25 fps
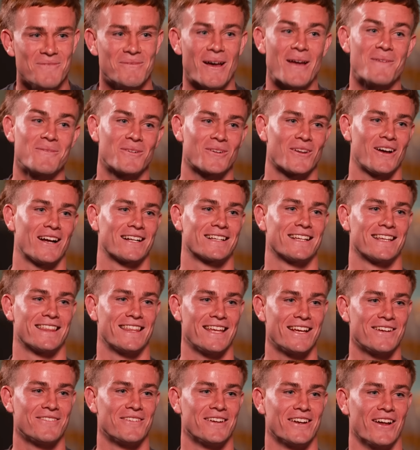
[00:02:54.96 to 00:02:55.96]
People like to
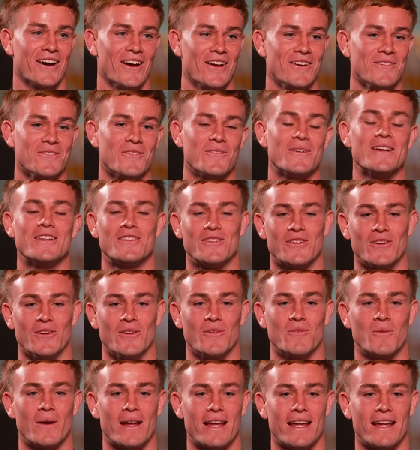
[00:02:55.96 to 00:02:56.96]
think we don't. We
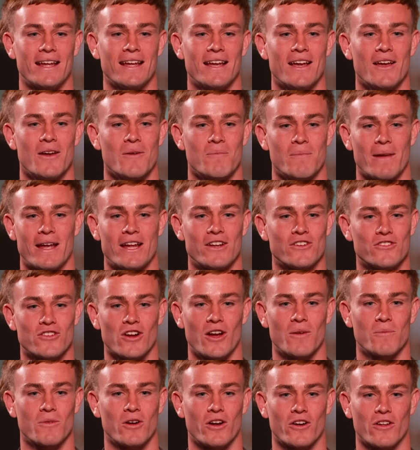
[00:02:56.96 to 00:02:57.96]
do. Me and
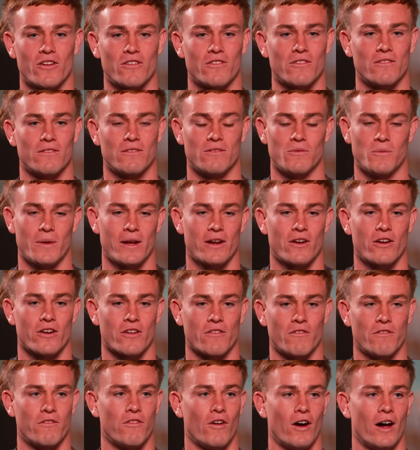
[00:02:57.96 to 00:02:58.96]
Jerome got
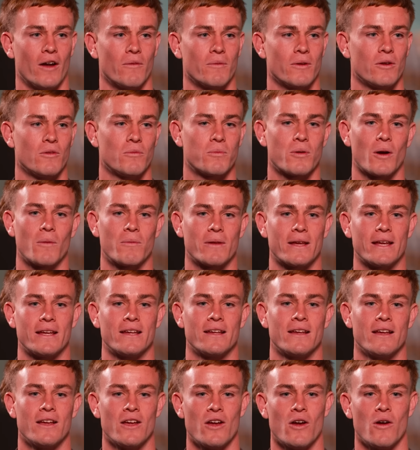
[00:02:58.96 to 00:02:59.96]
on fine. We probably
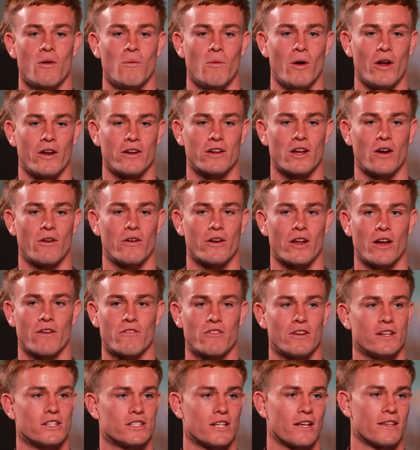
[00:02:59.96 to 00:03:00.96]
weren't going
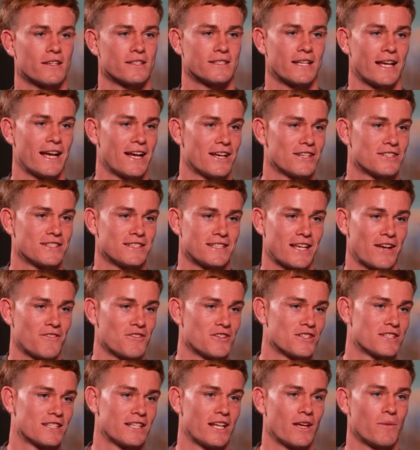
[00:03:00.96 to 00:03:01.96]
over each other's houses,
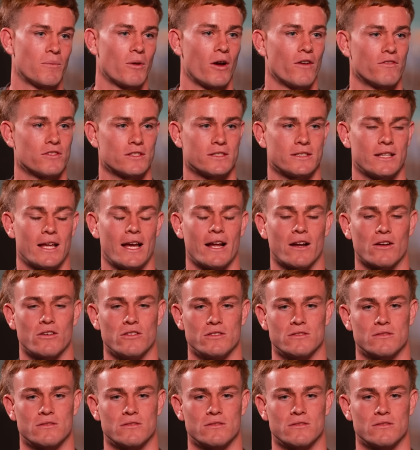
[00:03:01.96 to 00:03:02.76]
having sleepovers and that,